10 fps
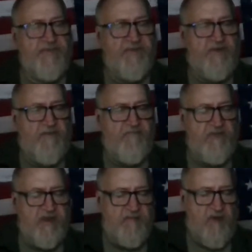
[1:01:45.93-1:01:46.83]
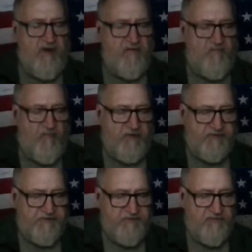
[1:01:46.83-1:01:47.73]
if Denmark
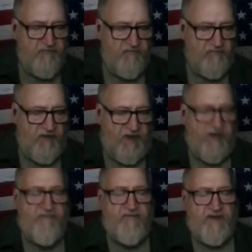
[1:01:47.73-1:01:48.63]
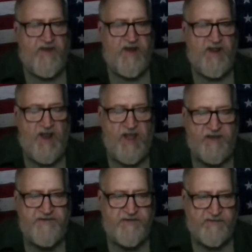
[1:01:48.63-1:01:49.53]
wants to have an
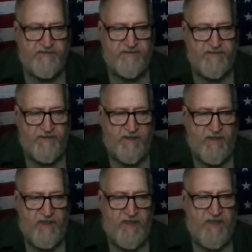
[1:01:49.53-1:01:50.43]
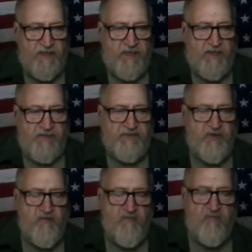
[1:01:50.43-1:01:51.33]
election
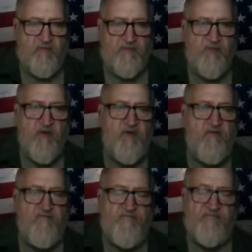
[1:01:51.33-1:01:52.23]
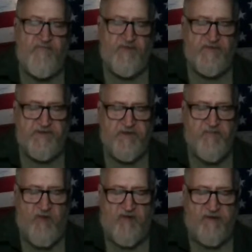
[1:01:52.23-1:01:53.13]
to remove
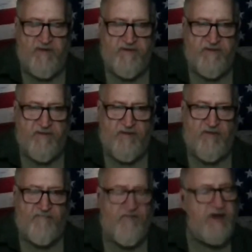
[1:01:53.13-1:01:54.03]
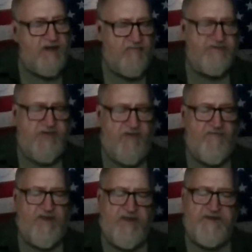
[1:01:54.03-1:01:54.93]
Denmark, or if Greenland wants to have
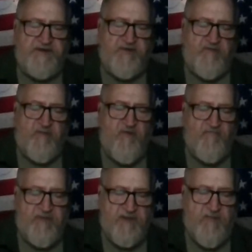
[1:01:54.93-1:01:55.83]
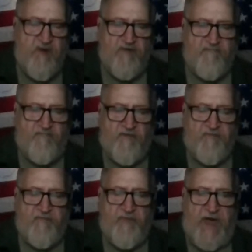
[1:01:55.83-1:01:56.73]
an election to remove Denmark
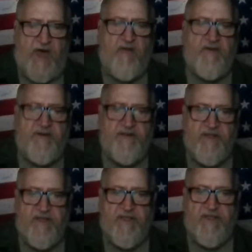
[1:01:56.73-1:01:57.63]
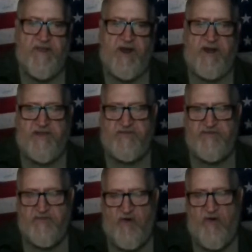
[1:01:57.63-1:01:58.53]
from power and
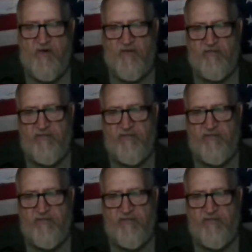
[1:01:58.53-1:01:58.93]
install